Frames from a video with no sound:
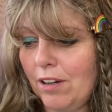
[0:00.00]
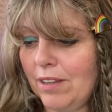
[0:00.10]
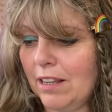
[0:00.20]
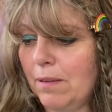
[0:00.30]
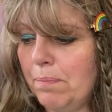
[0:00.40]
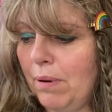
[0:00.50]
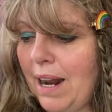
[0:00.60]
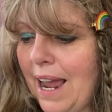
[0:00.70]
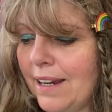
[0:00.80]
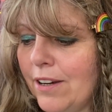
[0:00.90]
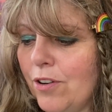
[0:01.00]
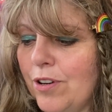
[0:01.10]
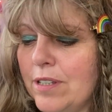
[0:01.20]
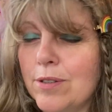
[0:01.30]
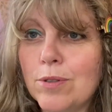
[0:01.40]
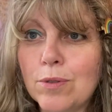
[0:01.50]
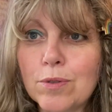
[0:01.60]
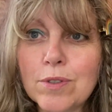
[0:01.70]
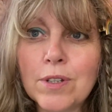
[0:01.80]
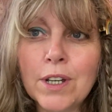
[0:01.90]
I think the black
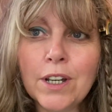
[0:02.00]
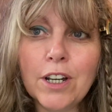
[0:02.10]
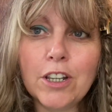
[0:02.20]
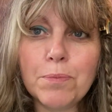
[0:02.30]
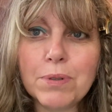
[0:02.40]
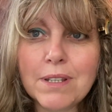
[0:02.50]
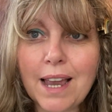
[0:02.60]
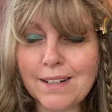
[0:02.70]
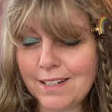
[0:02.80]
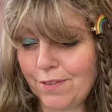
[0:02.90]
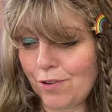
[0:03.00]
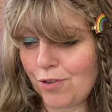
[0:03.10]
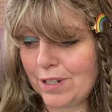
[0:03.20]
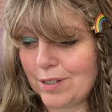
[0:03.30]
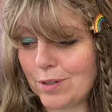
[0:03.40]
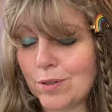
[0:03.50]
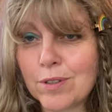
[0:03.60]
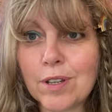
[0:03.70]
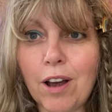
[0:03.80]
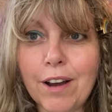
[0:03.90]
crystals and the protective
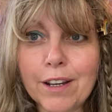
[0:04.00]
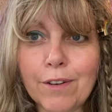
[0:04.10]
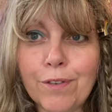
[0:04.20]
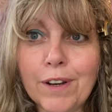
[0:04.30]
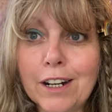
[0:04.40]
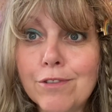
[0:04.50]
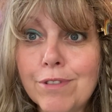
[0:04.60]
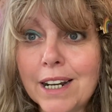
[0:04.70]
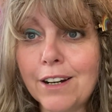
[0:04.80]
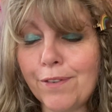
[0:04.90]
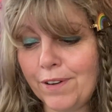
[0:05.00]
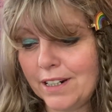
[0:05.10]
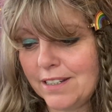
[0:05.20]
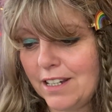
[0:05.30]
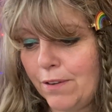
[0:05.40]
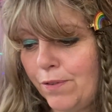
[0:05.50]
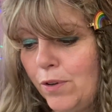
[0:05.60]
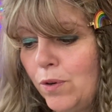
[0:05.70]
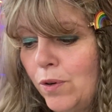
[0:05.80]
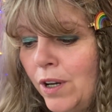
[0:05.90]
crystals I feel a real affinity
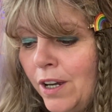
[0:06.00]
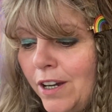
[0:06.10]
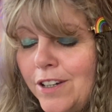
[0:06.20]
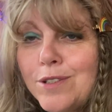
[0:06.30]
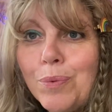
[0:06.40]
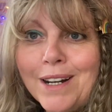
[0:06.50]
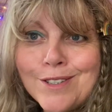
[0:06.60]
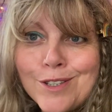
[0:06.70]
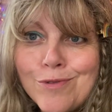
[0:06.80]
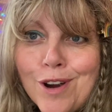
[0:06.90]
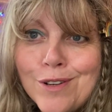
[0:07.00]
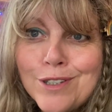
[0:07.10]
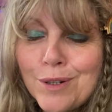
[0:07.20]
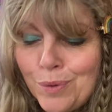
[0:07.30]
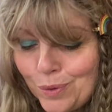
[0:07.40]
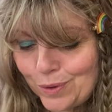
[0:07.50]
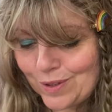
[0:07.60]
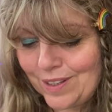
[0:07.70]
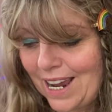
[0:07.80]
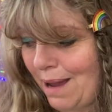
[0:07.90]
for, as well as the rose quartz
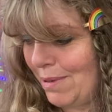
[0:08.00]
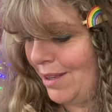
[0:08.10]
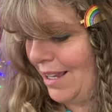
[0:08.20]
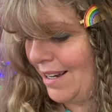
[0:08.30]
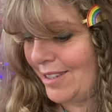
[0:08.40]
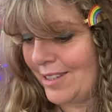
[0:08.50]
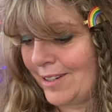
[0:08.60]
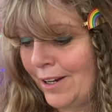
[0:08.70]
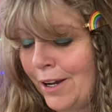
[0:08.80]
and the amethyst.